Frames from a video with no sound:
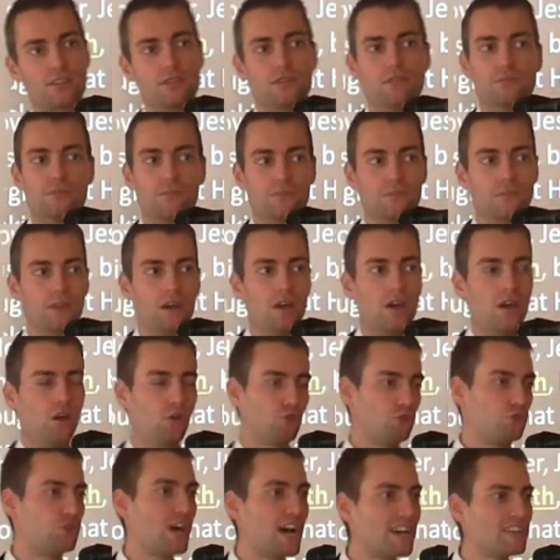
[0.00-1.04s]
you
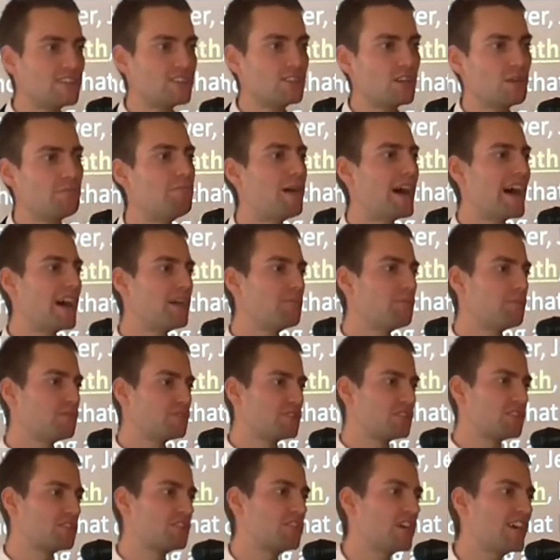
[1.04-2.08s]
Does the Bible
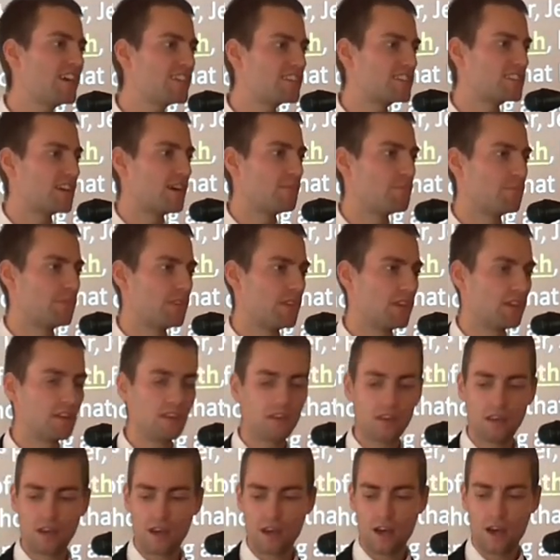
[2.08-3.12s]
say something
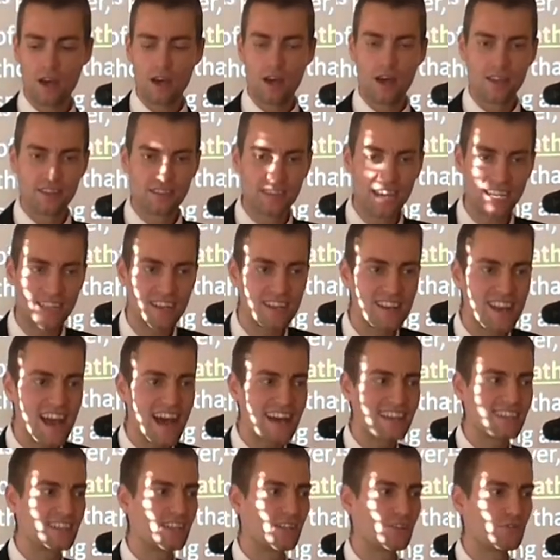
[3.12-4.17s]
that
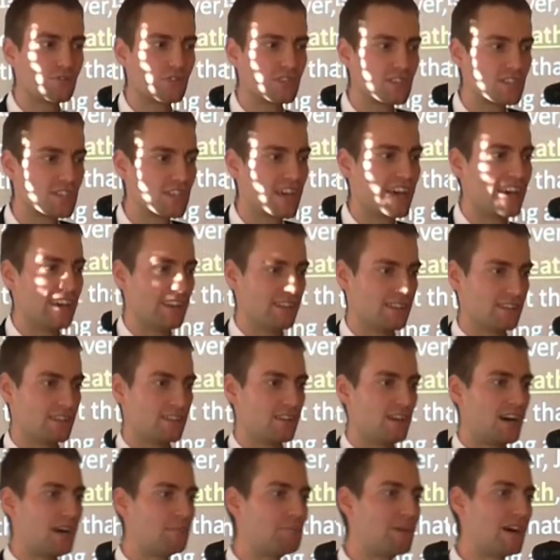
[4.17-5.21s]
Lazarus said
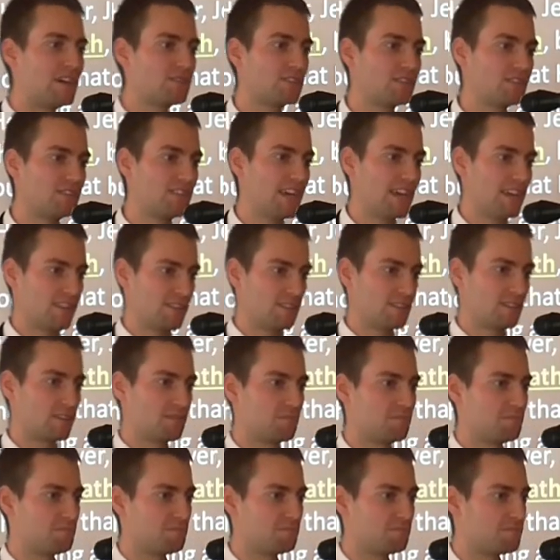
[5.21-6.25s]
about death?
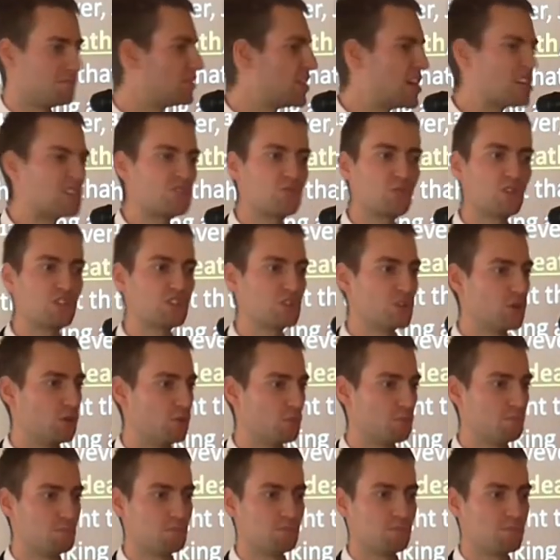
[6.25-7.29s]
The answer is no.
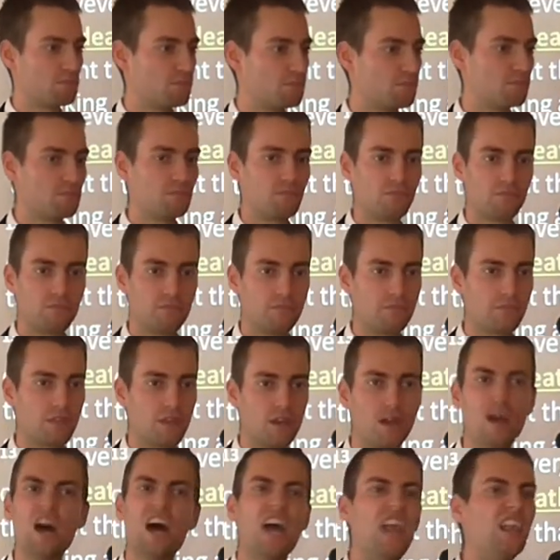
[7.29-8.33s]

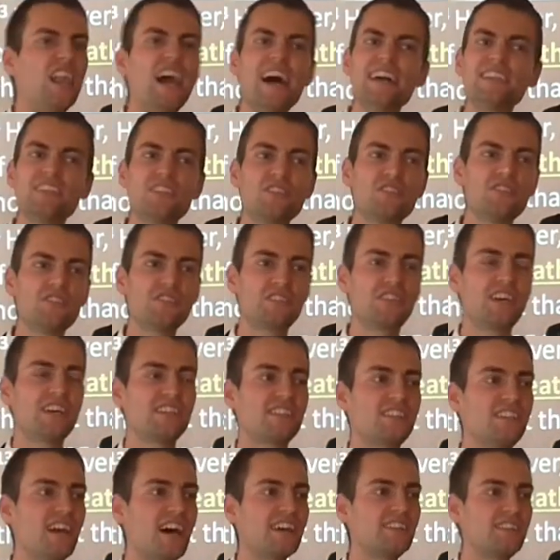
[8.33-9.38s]
Lazarus does
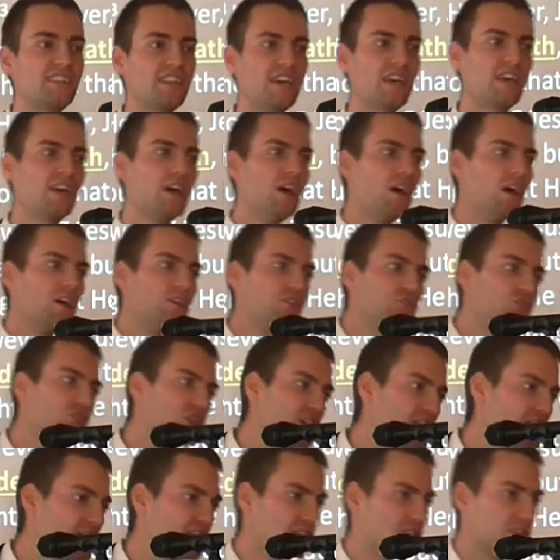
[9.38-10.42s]
not say,
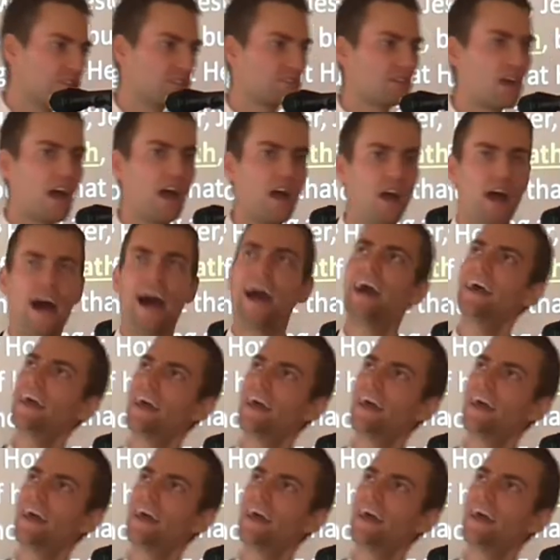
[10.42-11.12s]
Jesus, I